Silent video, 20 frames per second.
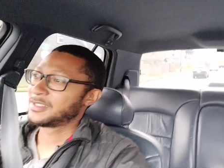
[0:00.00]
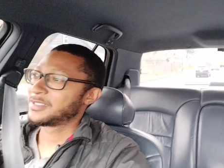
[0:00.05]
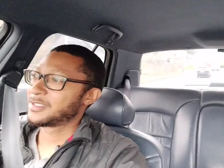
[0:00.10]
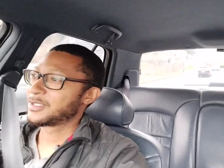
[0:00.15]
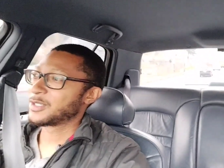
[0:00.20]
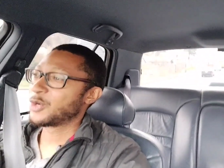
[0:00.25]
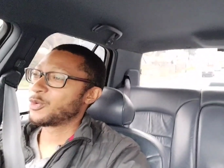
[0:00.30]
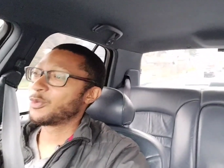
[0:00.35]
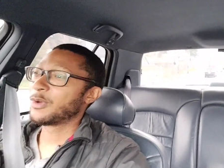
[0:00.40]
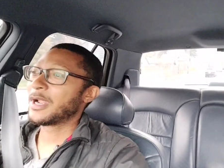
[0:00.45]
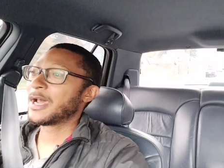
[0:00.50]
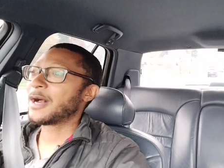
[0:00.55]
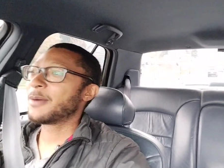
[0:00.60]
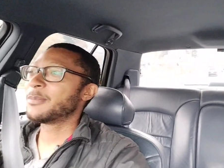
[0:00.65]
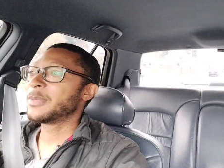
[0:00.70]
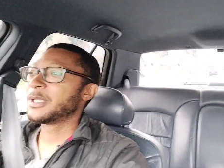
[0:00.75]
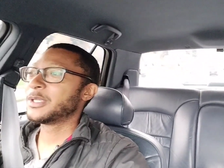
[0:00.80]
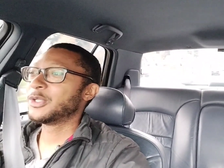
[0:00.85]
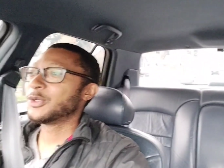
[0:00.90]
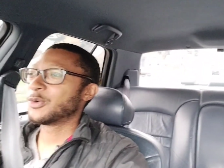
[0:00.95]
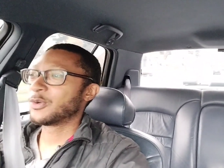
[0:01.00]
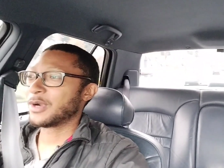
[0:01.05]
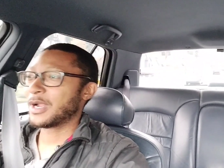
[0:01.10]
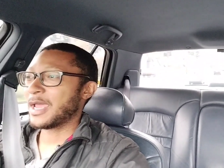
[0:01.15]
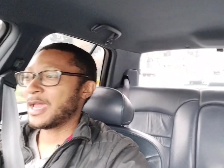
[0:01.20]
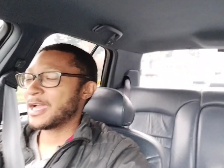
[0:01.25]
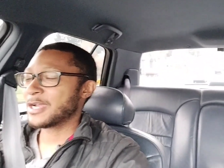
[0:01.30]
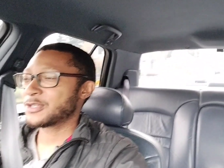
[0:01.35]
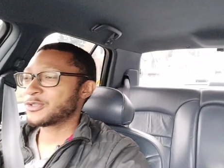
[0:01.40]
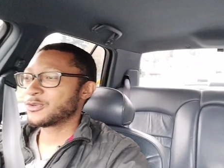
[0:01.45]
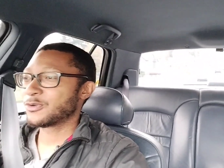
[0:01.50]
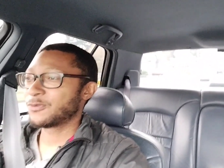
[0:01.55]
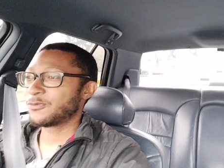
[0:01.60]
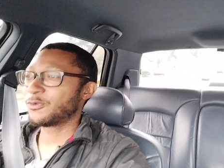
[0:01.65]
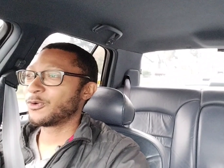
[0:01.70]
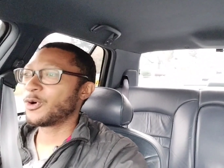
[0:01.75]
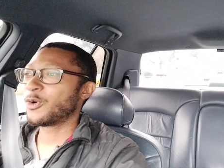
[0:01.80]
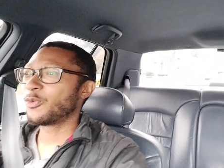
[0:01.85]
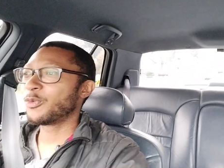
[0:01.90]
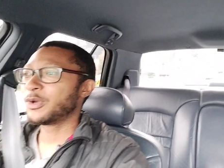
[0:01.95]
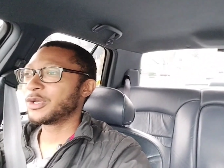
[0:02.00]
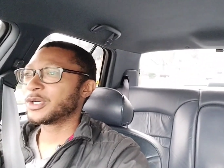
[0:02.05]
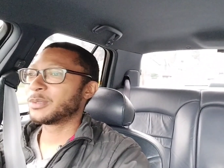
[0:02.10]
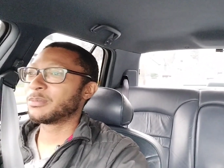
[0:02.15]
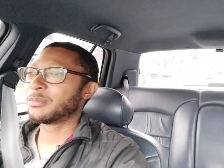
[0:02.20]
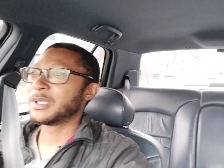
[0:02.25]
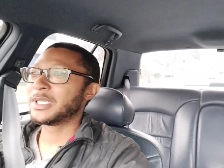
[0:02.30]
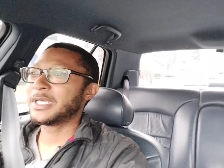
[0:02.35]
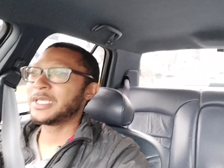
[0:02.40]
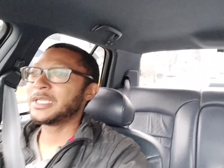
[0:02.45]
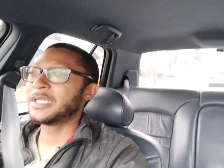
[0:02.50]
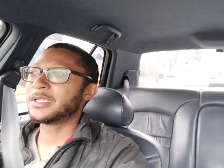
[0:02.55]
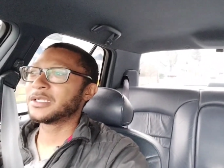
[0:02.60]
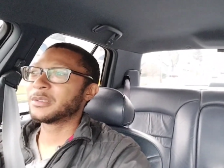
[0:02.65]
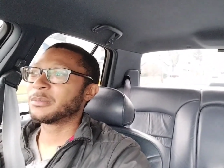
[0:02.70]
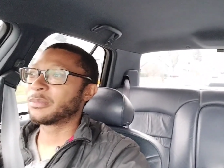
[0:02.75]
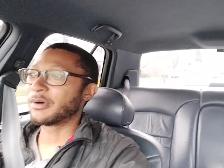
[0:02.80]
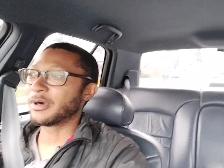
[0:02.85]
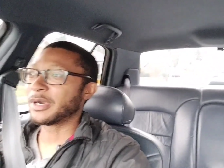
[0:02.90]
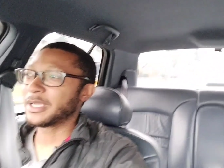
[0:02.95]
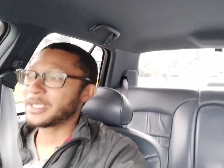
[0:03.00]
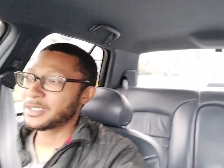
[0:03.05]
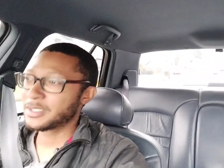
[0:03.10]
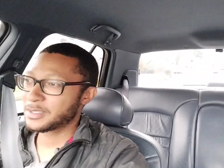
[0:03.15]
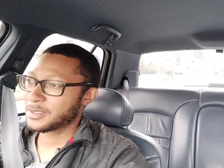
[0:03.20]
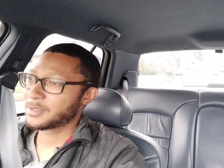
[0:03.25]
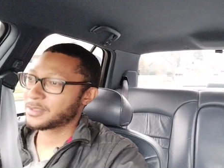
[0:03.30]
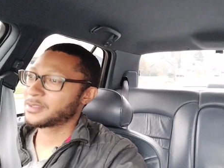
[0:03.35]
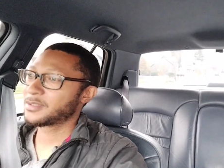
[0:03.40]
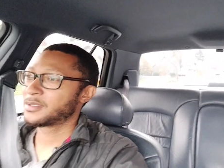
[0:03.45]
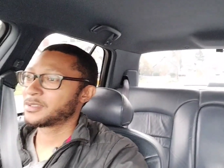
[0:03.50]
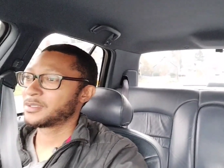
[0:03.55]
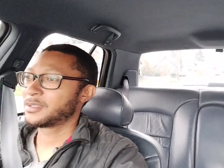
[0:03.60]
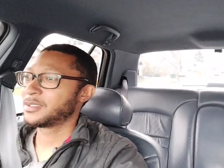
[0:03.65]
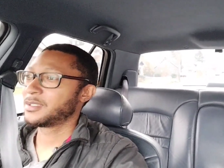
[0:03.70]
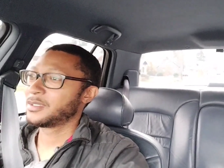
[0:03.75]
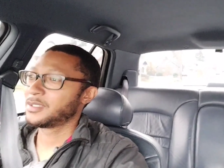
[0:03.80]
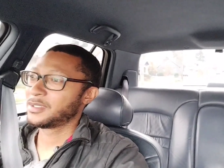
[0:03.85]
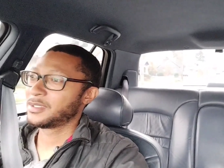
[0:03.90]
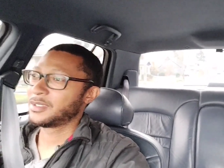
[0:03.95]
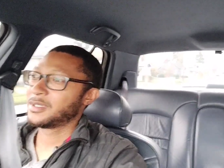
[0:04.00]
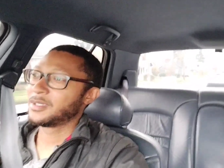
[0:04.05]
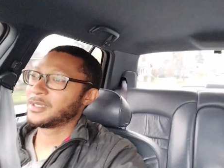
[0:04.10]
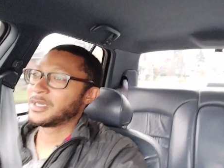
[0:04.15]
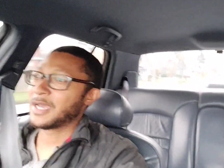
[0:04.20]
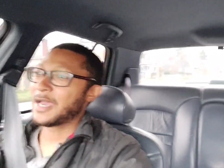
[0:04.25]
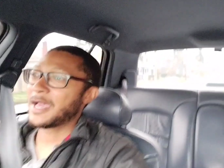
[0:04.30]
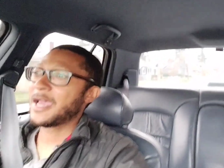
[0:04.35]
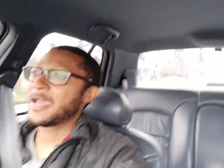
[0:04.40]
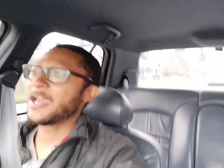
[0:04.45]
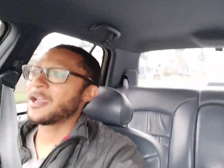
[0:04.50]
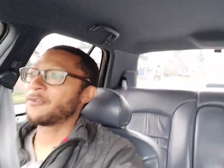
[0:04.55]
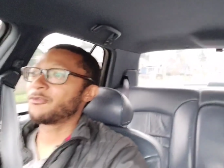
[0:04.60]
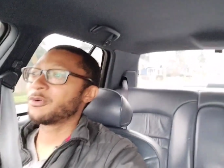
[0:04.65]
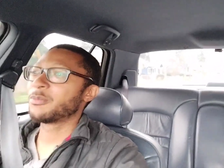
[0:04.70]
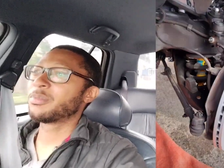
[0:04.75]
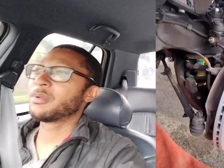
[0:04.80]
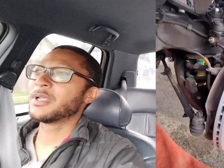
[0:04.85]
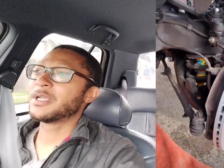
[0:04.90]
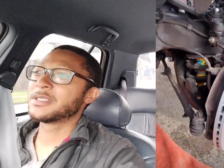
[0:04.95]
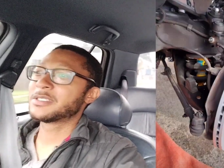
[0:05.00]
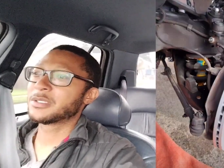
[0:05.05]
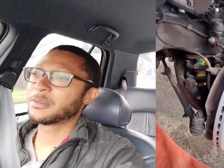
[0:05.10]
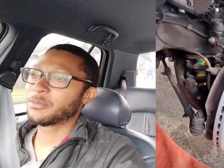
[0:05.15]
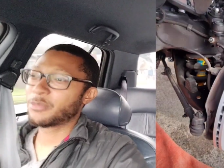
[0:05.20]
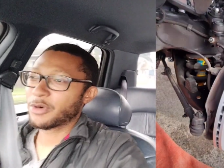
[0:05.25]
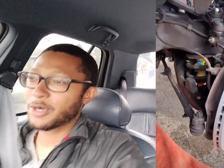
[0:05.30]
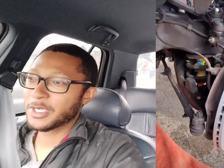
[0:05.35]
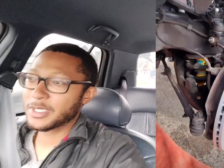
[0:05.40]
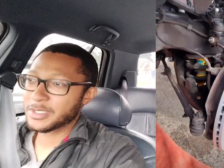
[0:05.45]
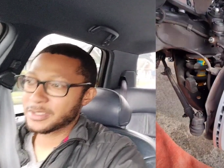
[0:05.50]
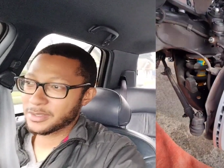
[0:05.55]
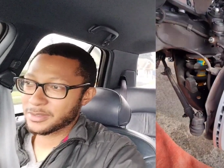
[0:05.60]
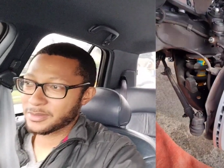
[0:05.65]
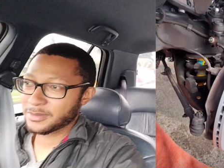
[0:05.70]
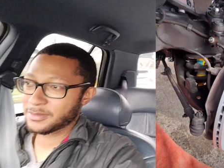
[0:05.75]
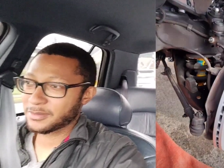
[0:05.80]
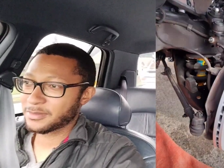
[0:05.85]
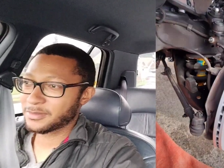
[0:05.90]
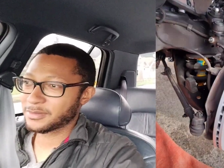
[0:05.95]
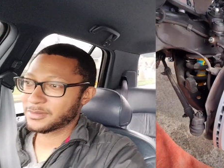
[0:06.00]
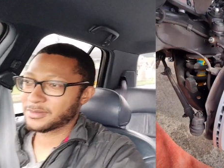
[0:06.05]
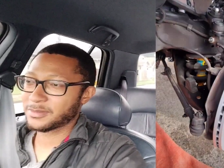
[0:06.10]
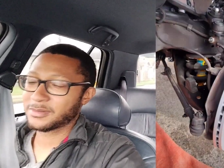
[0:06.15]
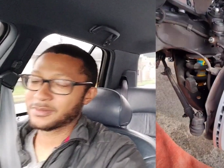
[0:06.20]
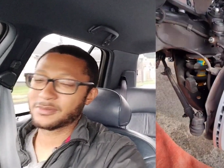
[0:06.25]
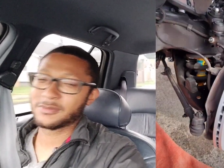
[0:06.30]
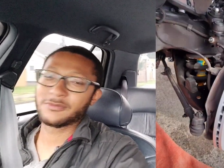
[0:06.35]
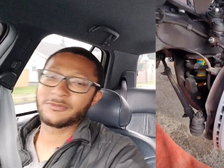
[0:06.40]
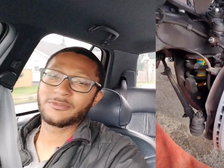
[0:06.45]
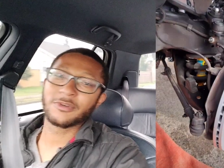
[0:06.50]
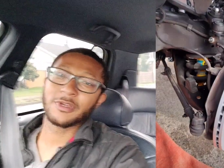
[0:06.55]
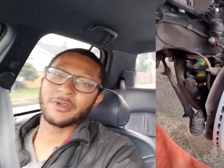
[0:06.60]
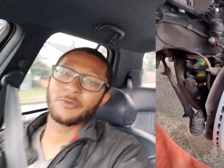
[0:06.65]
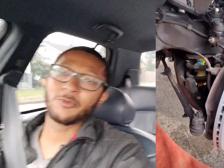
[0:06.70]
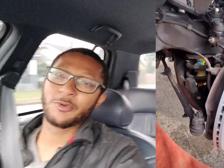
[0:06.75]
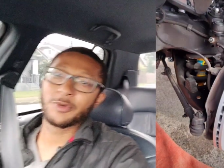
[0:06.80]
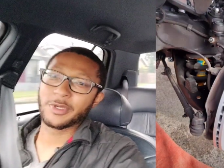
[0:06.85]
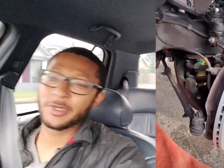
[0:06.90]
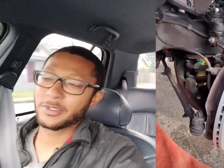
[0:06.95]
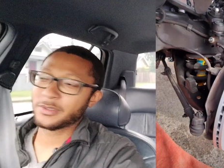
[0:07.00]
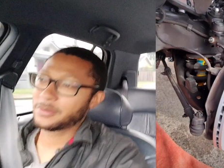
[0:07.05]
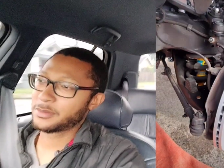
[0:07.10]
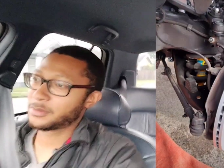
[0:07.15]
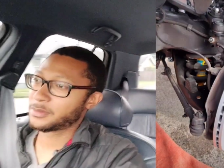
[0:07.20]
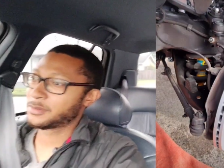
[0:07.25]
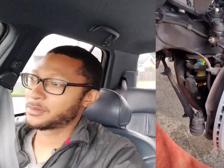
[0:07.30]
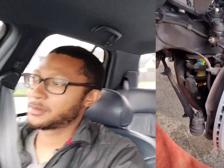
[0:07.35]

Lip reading: So without me doing an actual 4-wheel bleed in the brakes, I have replaced the brakes, front and rear.